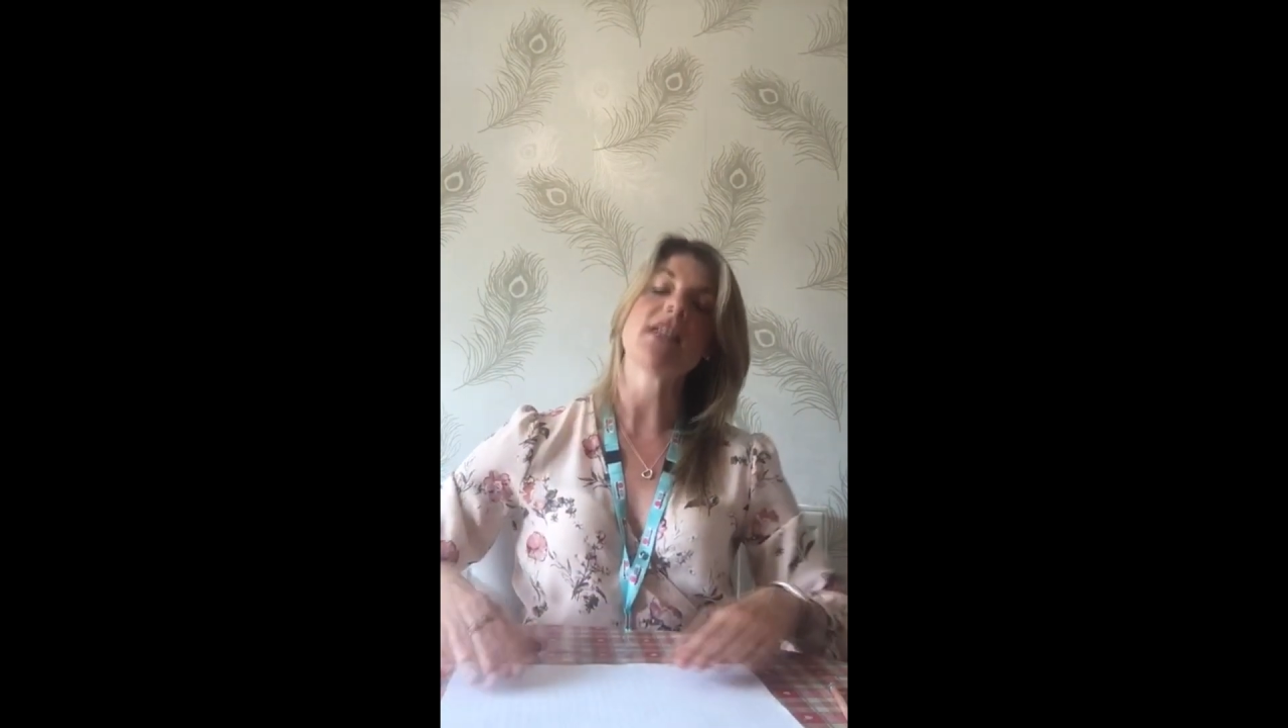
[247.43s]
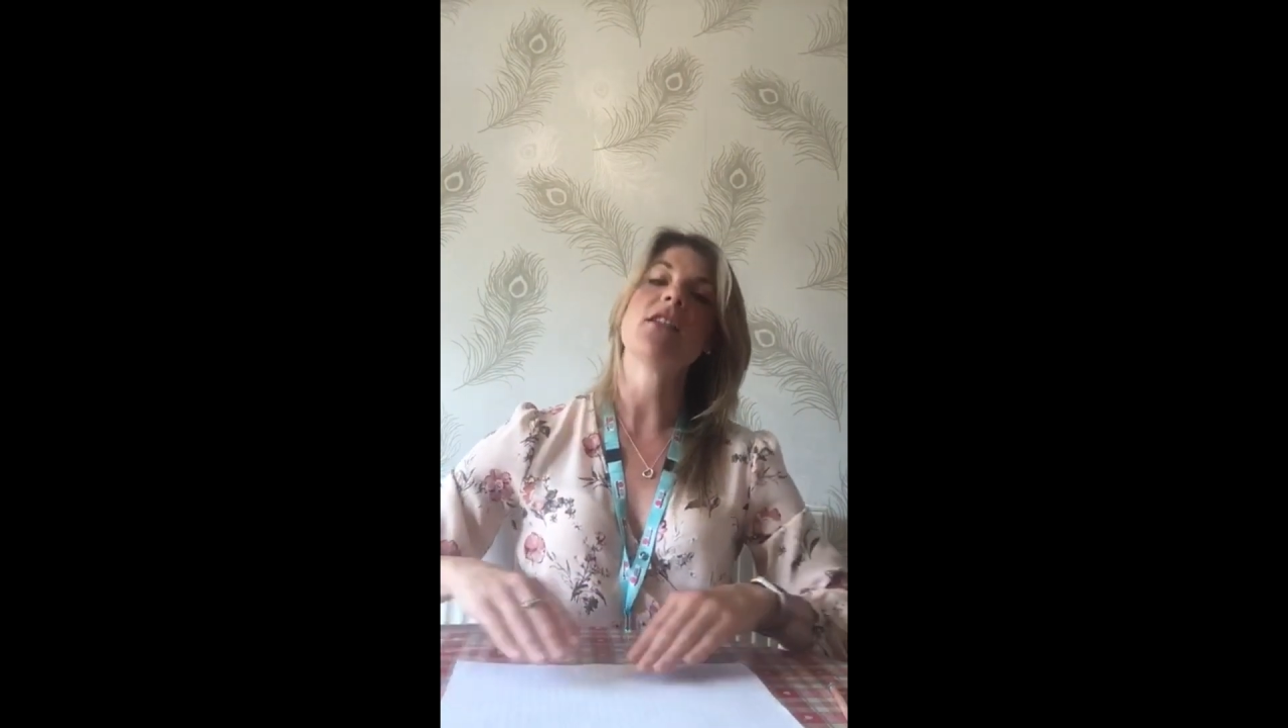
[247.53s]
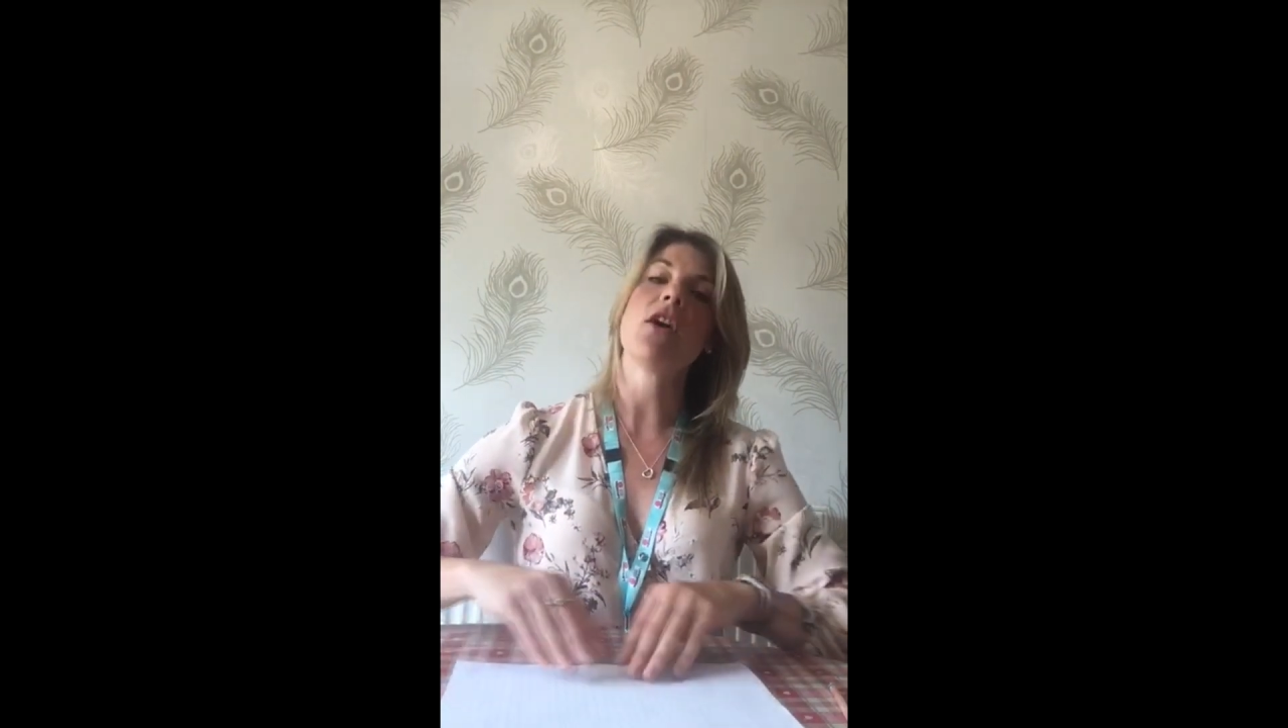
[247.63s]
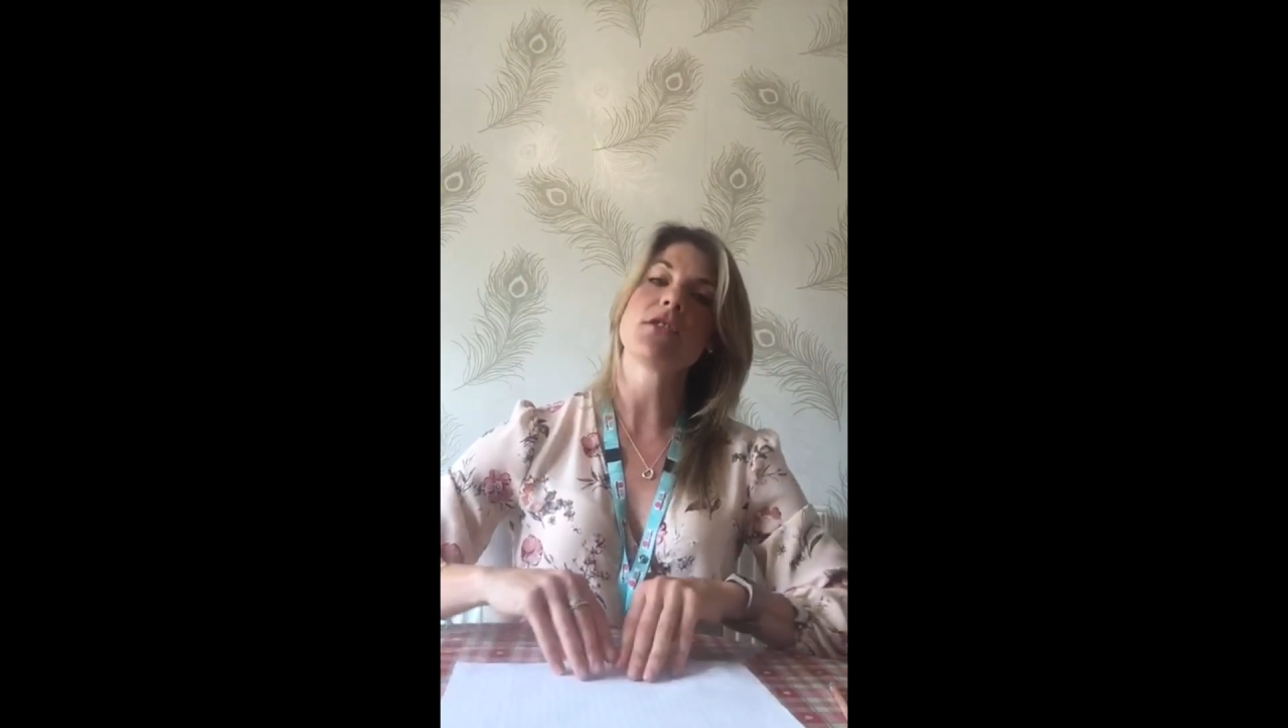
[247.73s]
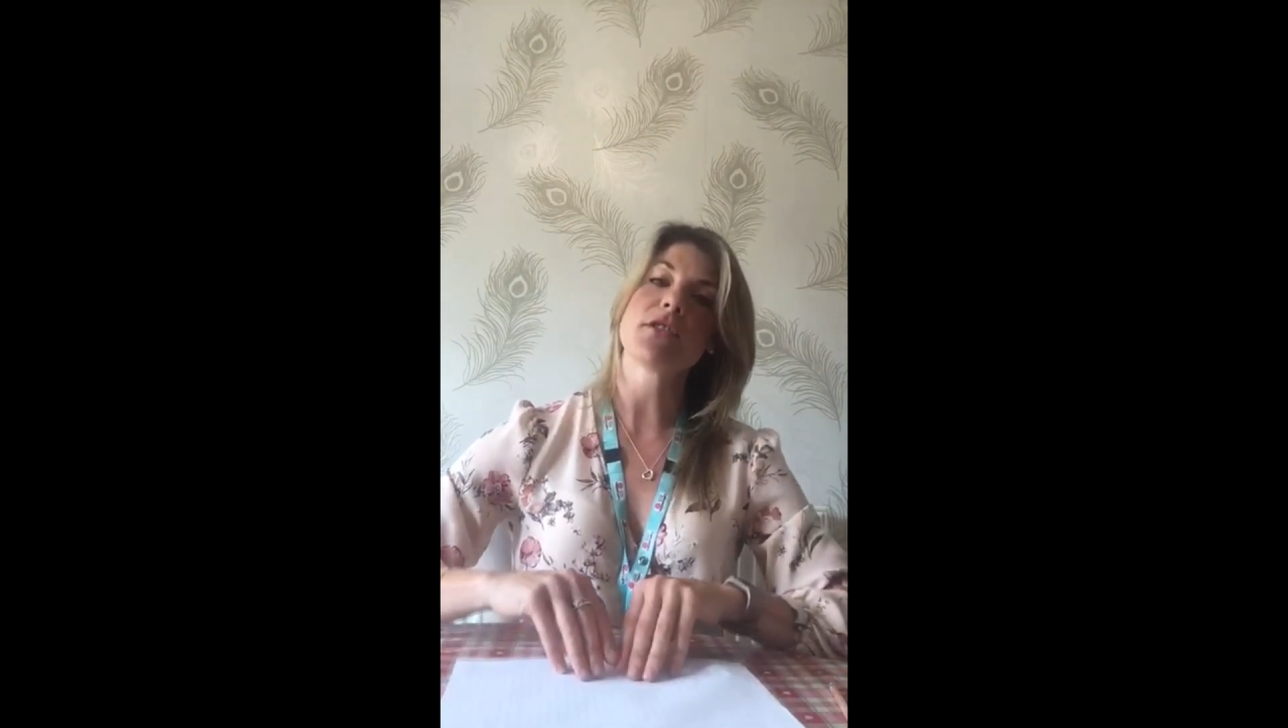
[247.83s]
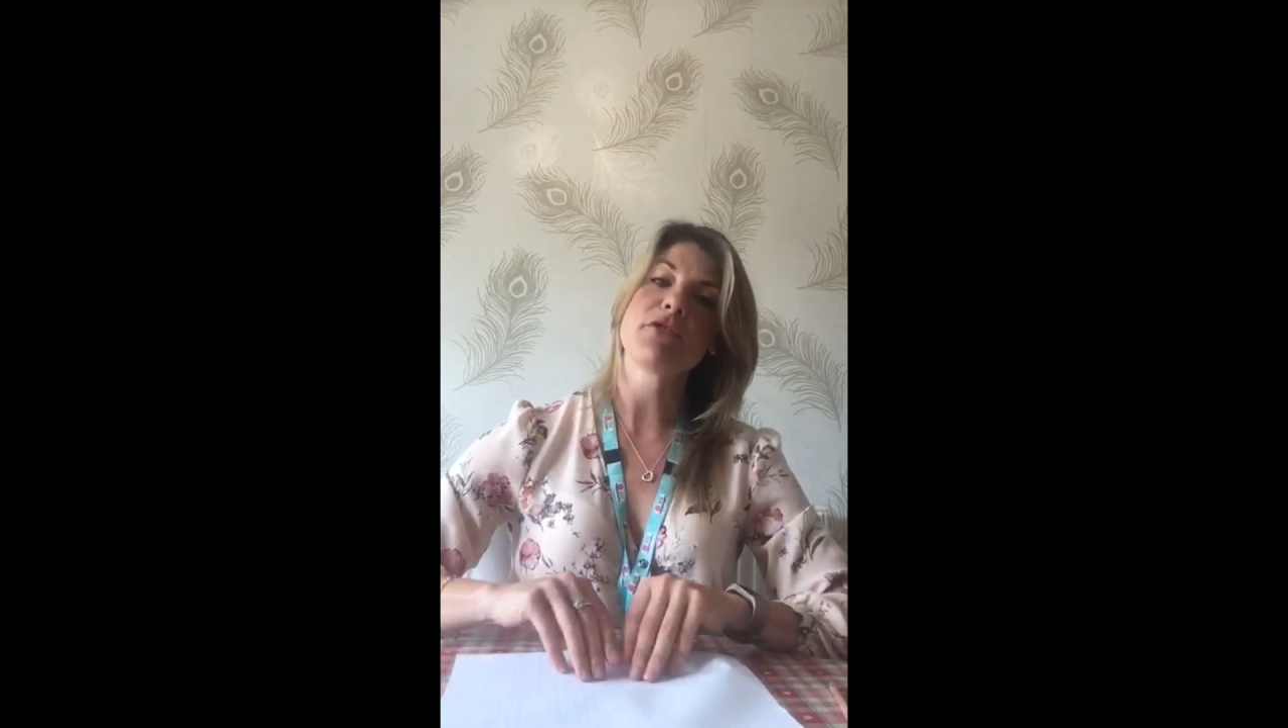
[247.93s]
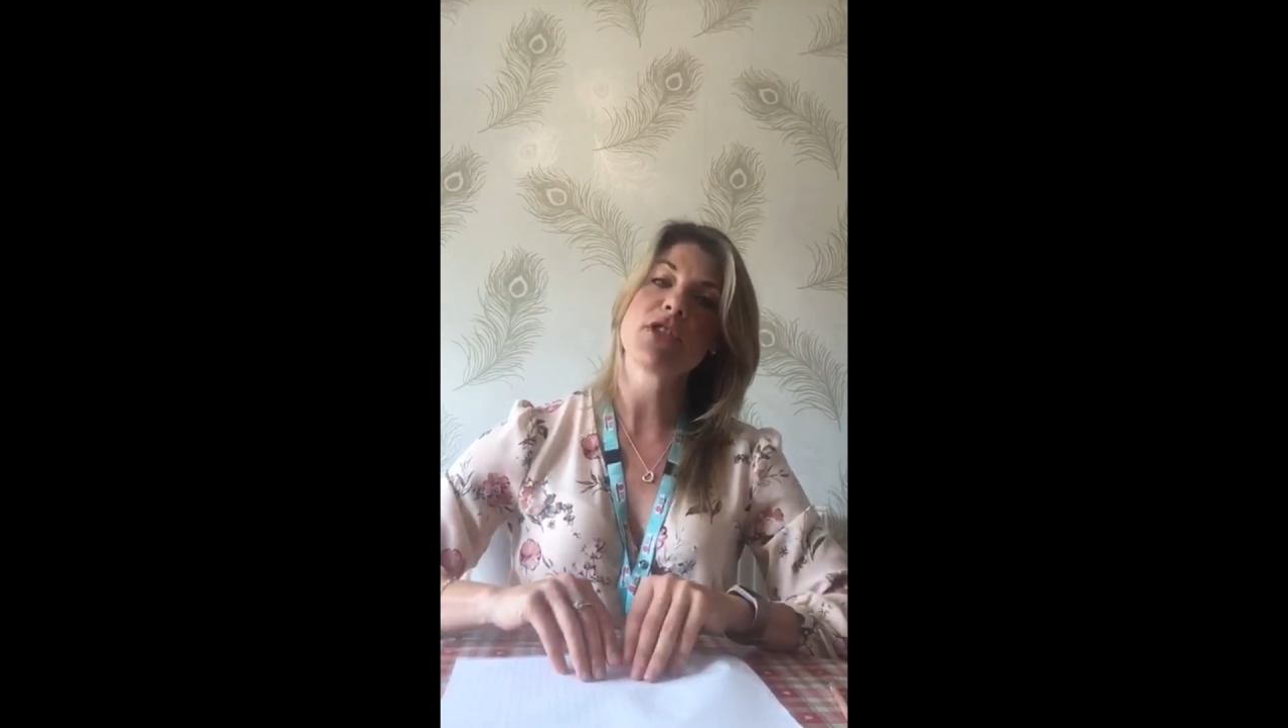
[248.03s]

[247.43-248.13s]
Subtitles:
a lot of